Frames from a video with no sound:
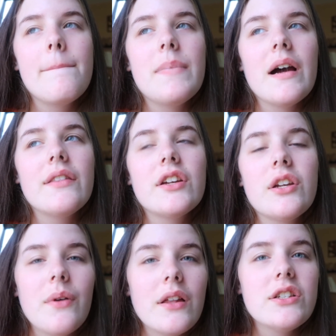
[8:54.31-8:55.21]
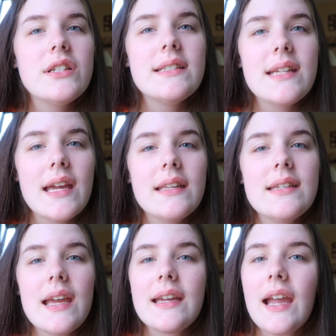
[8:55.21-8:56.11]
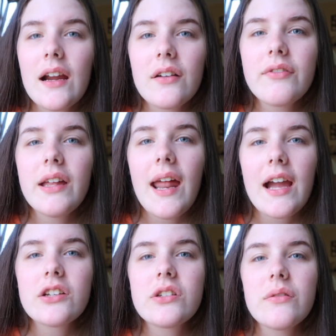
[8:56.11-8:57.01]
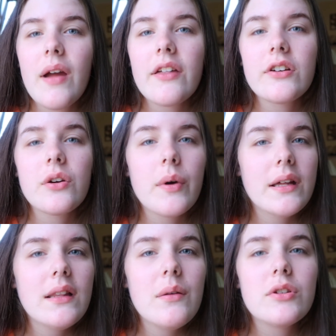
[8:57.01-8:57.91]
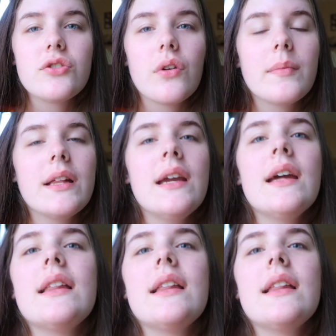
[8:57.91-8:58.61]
but the Curology did take care of it actually rather quickly, which normally,